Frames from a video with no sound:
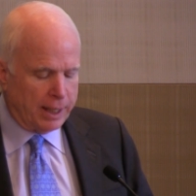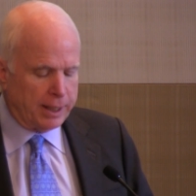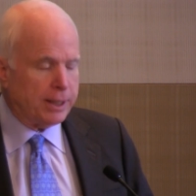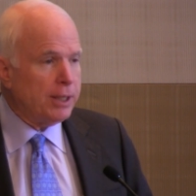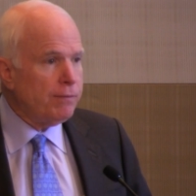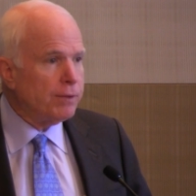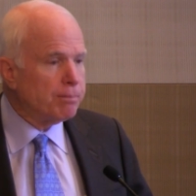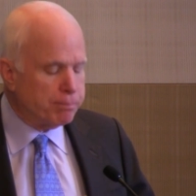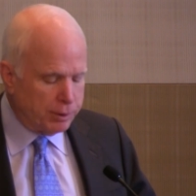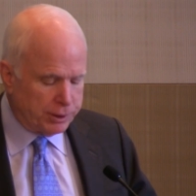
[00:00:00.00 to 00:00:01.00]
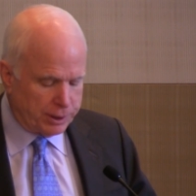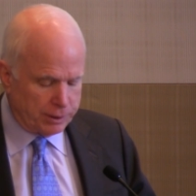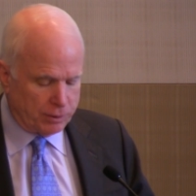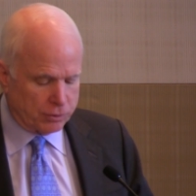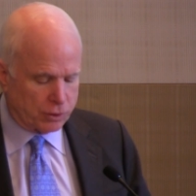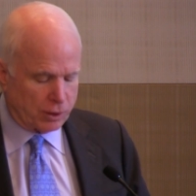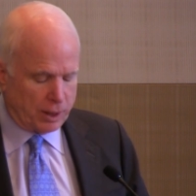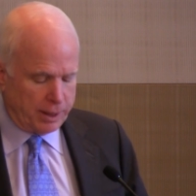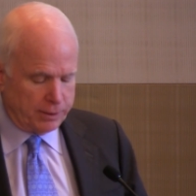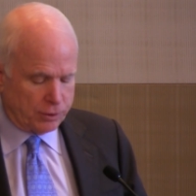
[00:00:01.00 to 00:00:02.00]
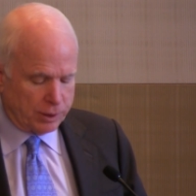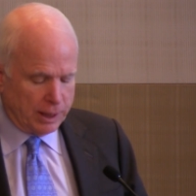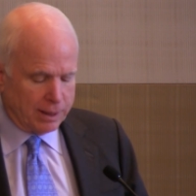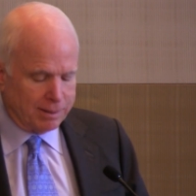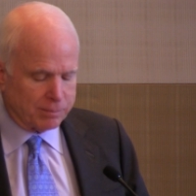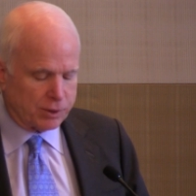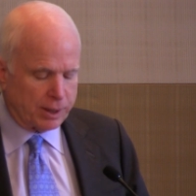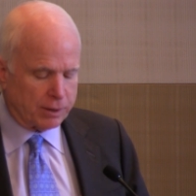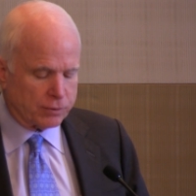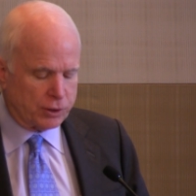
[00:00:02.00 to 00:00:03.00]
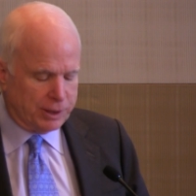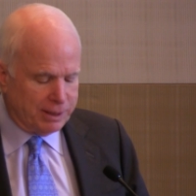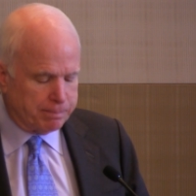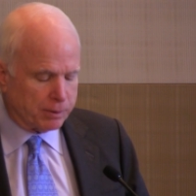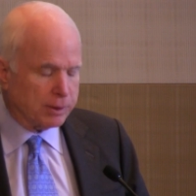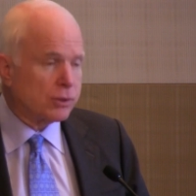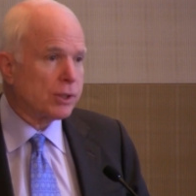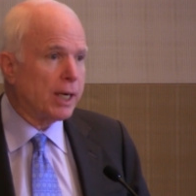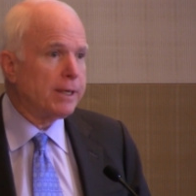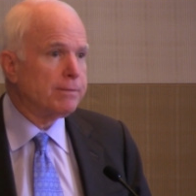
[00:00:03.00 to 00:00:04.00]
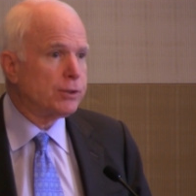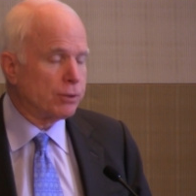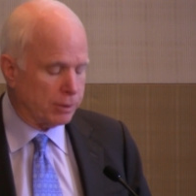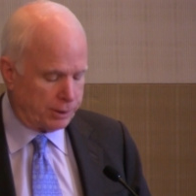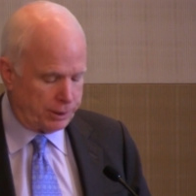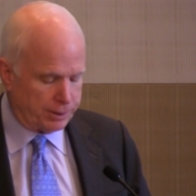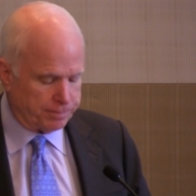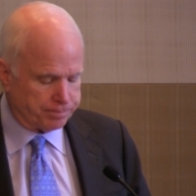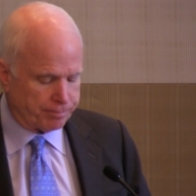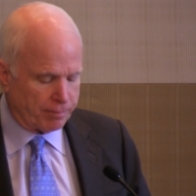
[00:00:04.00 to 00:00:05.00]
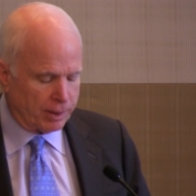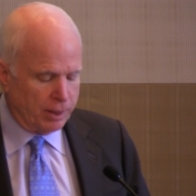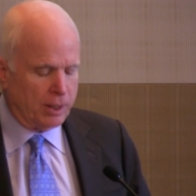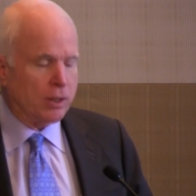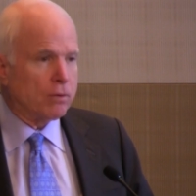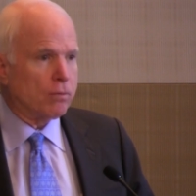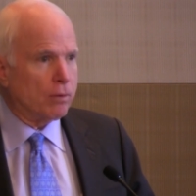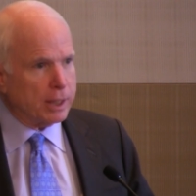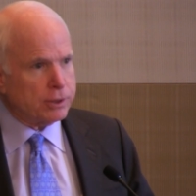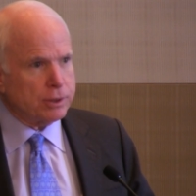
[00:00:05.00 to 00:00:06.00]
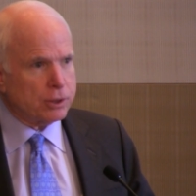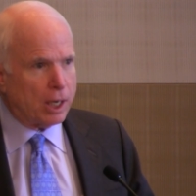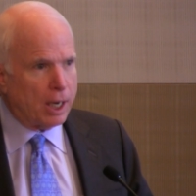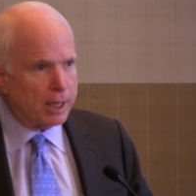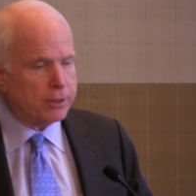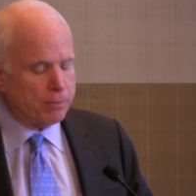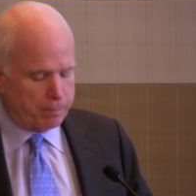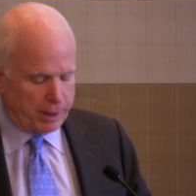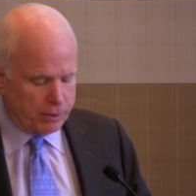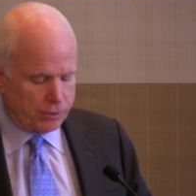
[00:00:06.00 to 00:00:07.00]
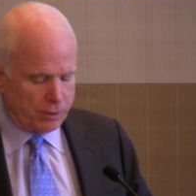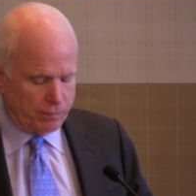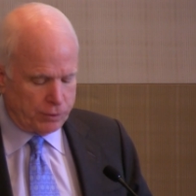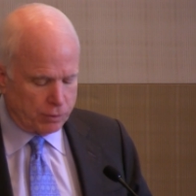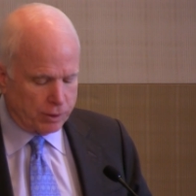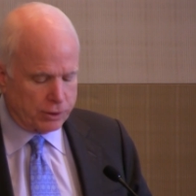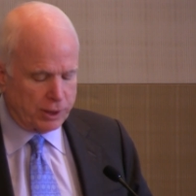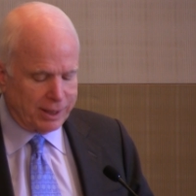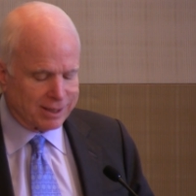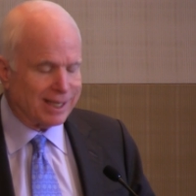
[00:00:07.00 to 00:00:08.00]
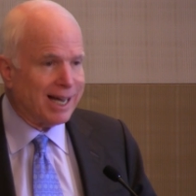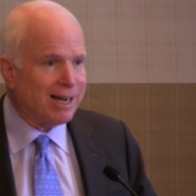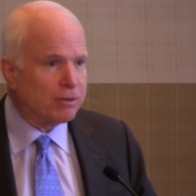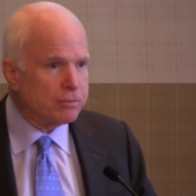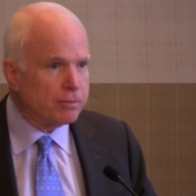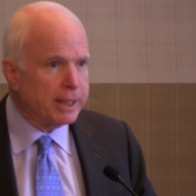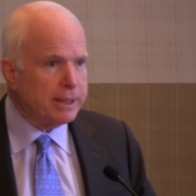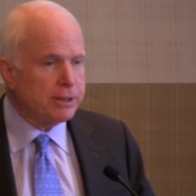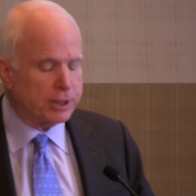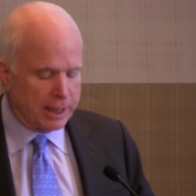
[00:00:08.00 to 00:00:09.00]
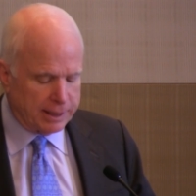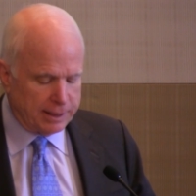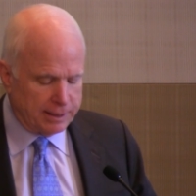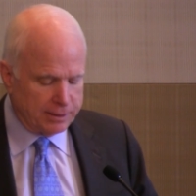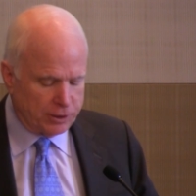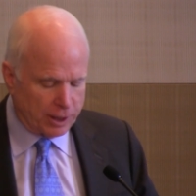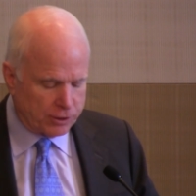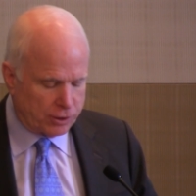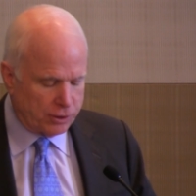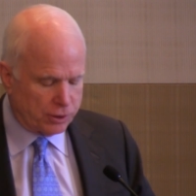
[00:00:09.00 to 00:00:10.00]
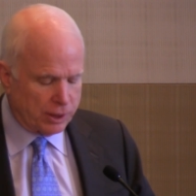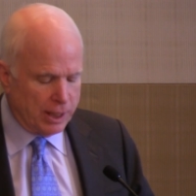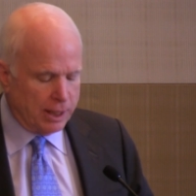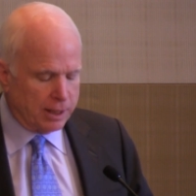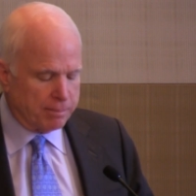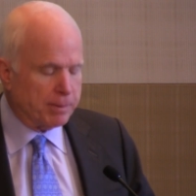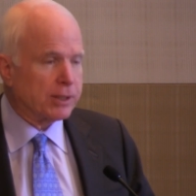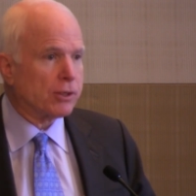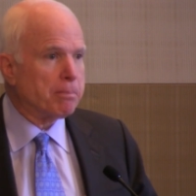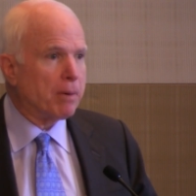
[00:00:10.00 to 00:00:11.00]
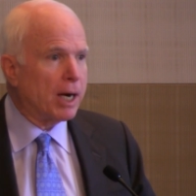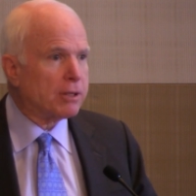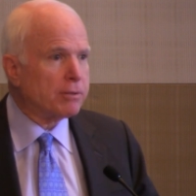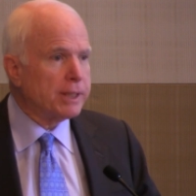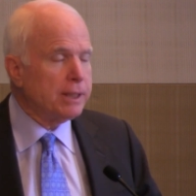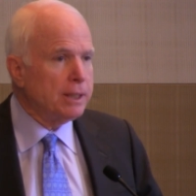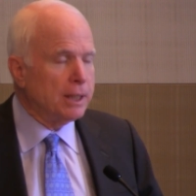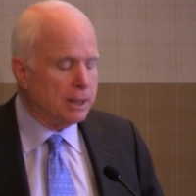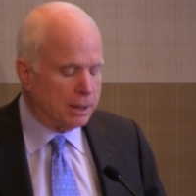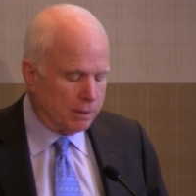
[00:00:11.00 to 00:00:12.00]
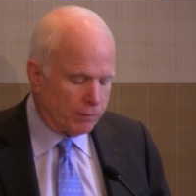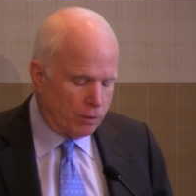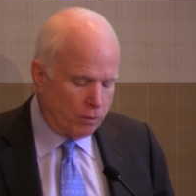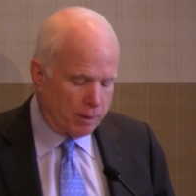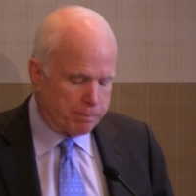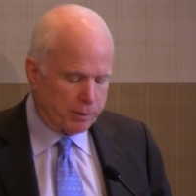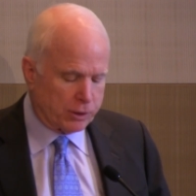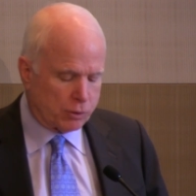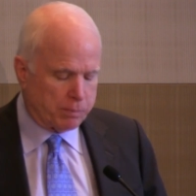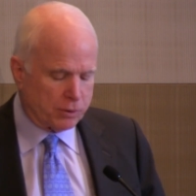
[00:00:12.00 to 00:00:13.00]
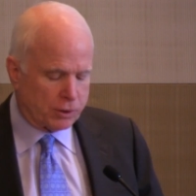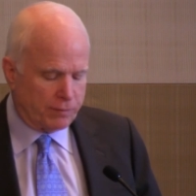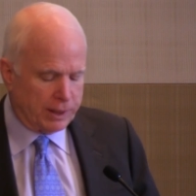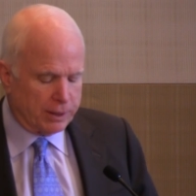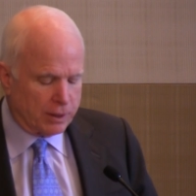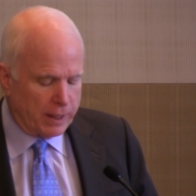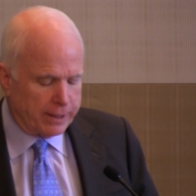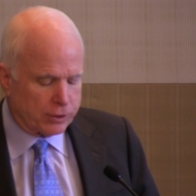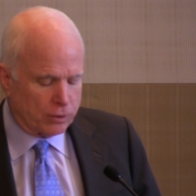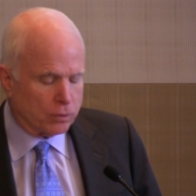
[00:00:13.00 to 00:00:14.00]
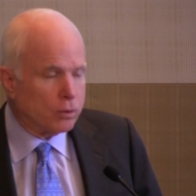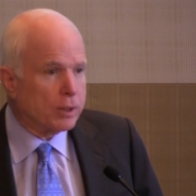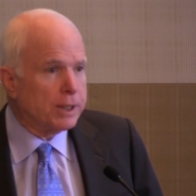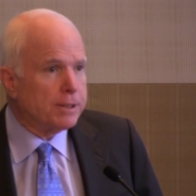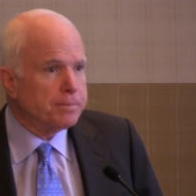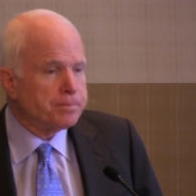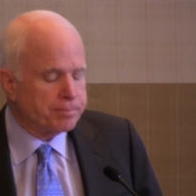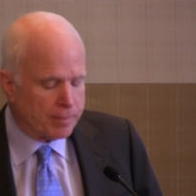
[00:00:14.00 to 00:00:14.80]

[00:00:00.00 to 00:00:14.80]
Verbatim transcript: and even pushing those lines themselves deeper inside of Georgia. Russia's occupation of Georgia is an outrage and an injustice that makes a mockery of core principles of the international order